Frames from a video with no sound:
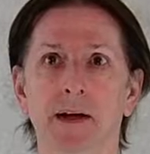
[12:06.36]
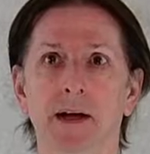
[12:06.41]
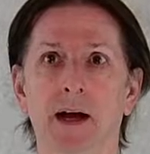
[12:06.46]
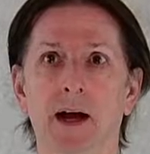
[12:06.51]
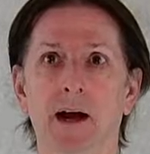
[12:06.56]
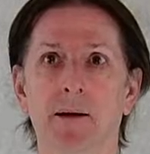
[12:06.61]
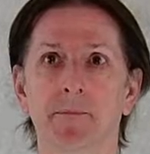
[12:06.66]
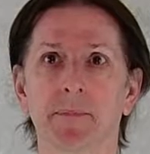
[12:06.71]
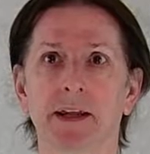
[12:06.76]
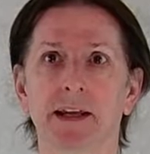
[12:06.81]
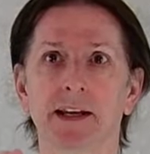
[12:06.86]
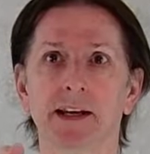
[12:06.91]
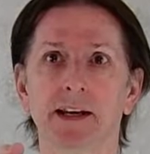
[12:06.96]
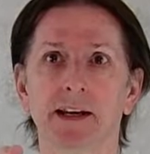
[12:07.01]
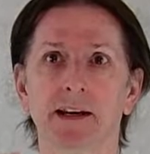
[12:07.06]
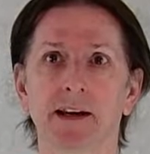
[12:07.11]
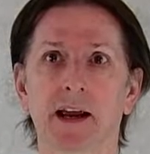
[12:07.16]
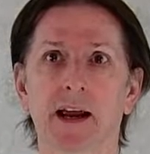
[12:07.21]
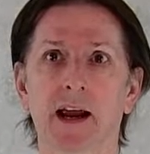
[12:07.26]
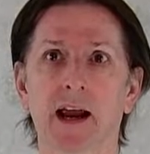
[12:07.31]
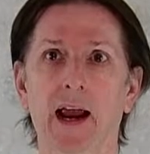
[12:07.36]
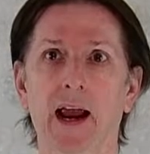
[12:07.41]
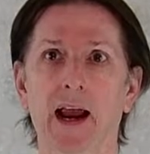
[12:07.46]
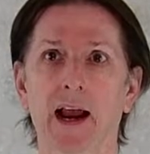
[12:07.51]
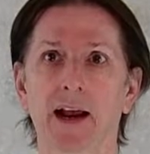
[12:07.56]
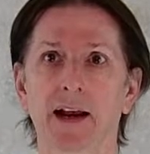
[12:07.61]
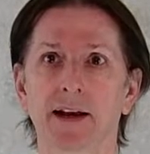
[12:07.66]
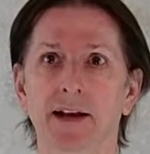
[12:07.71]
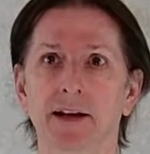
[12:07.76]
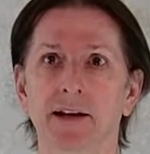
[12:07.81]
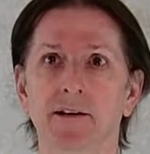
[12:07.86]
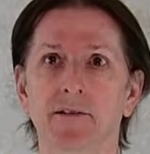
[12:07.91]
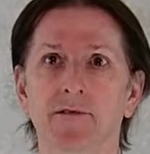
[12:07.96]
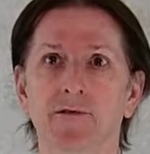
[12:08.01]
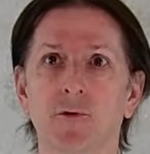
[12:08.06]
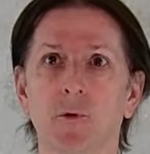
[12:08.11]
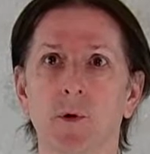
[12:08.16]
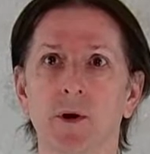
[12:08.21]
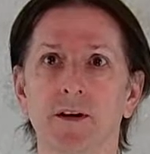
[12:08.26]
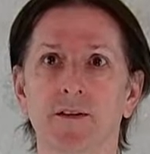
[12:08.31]
I'm getting hand in a
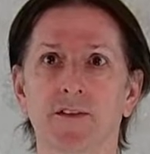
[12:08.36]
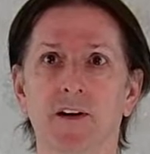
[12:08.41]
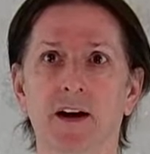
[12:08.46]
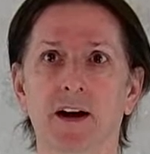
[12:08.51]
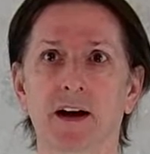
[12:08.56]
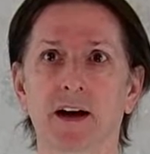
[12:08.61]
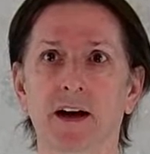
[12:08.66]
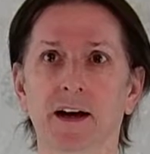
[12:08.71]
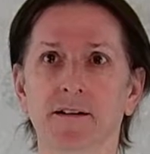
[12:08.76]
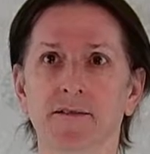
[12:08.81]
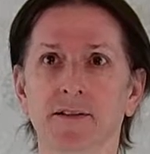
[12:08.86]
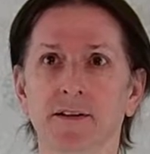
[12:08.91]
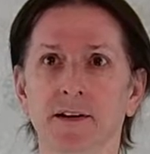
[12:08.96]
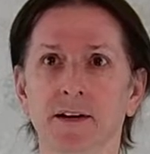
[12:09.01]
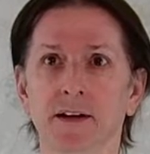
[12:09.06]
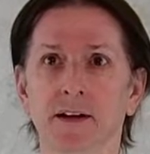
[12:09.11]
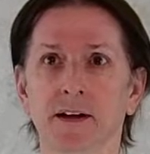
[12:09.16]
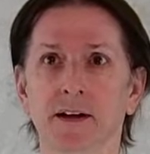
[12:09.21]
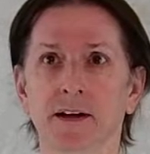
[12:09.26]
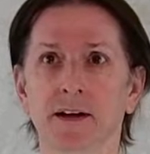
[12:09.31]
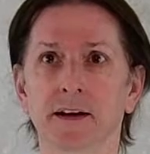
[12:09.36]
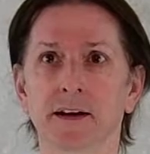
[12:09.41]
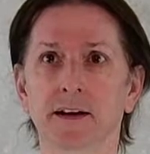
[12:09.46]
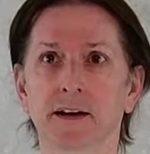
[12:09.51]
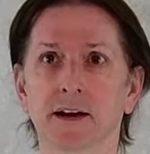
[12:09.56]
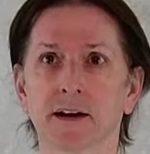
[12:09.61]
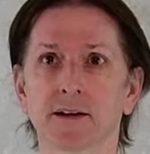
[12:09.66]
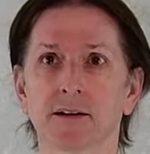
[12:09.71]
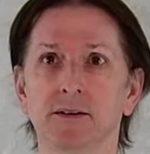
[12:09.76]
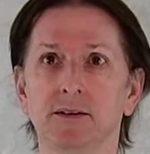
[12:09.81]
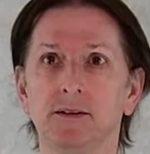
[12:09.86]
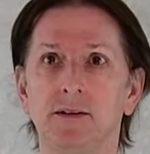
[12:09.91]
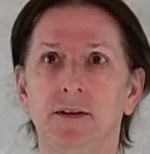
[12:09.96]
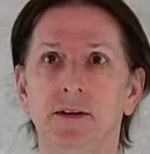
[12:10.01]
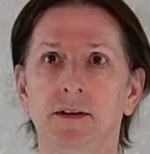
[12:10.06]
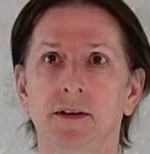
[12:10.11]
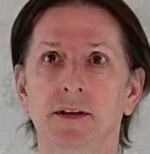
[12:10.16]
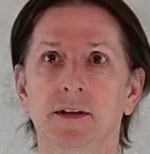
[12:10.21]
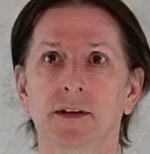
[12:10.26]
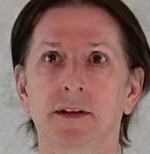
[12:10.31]
45, knuckle
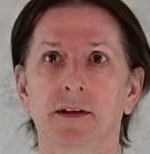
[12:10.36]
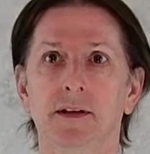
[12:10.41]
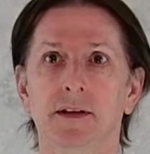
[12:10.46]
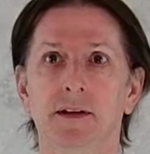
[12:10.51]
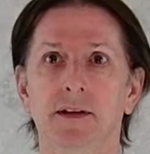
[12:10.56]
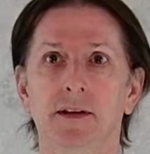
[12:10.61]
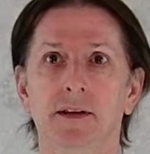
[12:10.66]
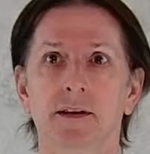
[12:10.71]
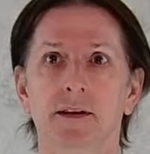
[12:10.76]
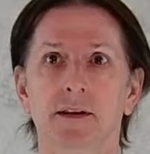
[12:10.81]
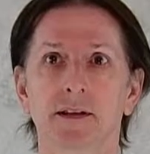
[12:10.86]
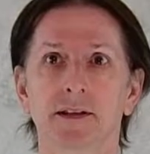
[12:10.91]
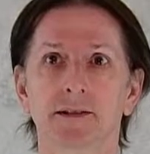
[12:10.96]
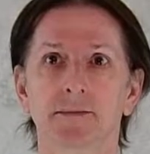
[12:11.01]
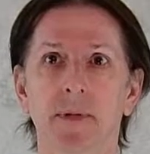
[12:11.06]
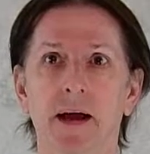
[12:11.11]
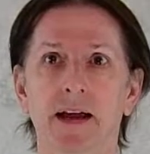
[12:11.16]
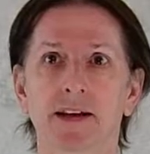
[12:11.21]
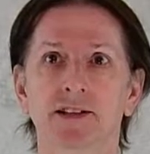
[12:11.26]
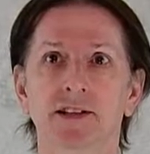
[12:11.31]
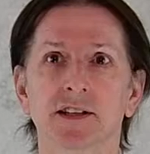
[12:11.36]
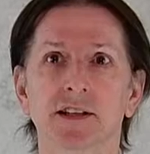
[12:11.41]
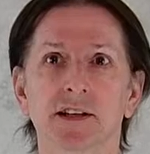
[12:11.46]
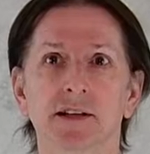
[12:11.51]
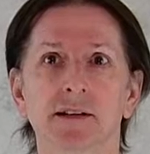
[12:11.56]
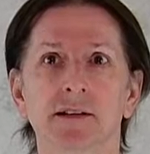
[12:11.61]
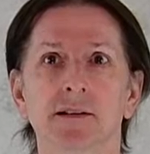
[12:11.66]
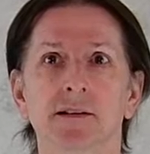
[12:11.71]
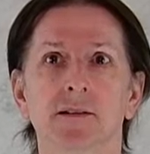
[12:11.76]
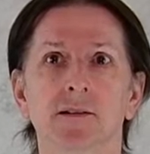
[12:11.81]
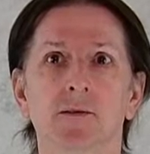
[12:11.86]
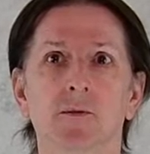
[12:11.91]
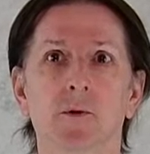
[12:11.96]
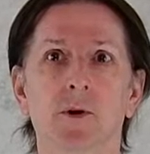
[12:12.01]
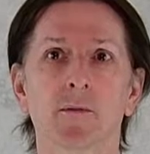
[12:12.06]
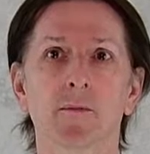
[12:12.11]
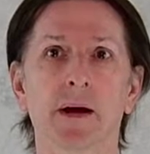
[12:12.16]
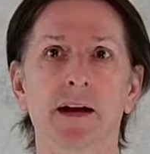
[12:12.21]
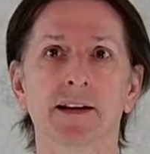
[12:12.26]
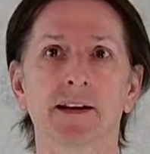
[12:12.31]
is matching where
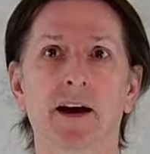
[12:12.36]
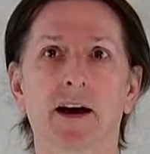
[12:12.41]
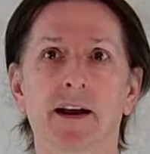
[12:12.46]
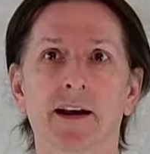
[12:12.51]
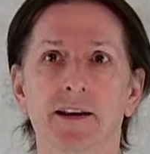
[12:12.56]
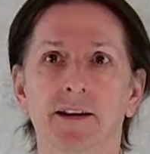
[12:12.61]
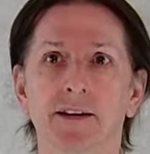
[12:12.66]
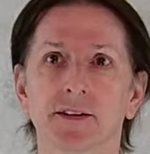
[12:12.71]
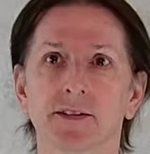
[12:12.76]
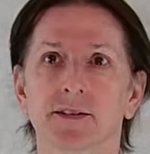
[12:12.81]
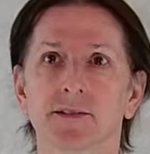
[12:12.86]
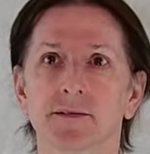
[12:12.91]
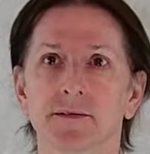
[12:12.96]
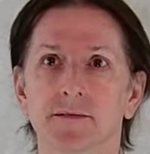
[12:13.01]
my dot is.